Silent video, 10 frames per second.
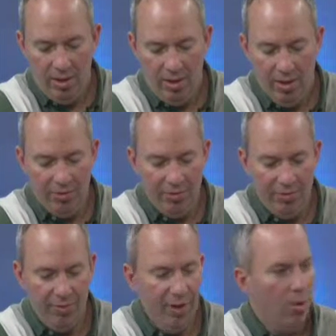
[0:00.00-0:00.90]
That's
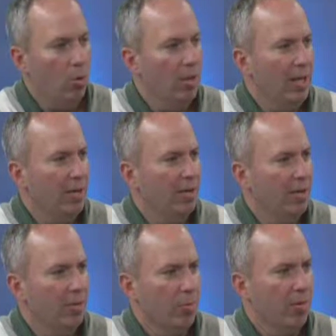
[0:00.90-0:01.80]
just, the whole layout
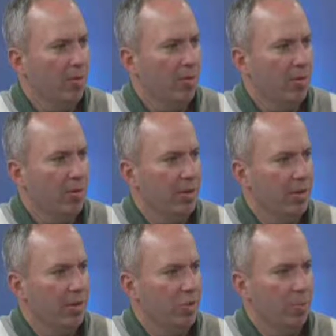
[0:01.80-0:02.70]
there is wonderful,
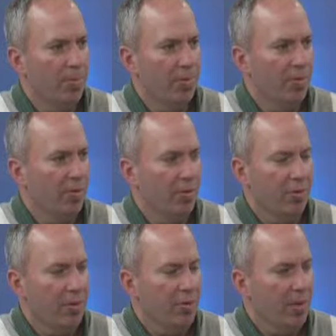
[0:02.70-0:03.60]
and Joe Burgess does a
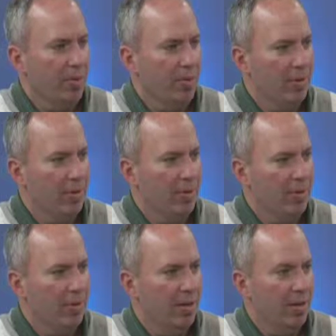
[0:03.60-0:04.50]
great job with
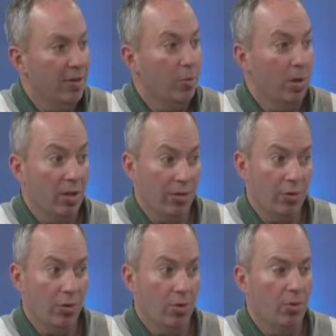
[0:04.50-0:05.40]
that, as well as
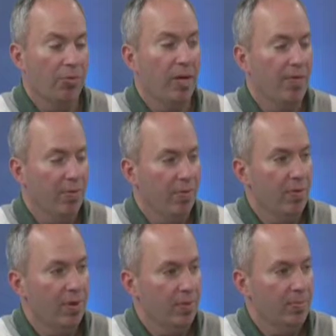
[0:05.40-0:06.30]
your whole staff over there.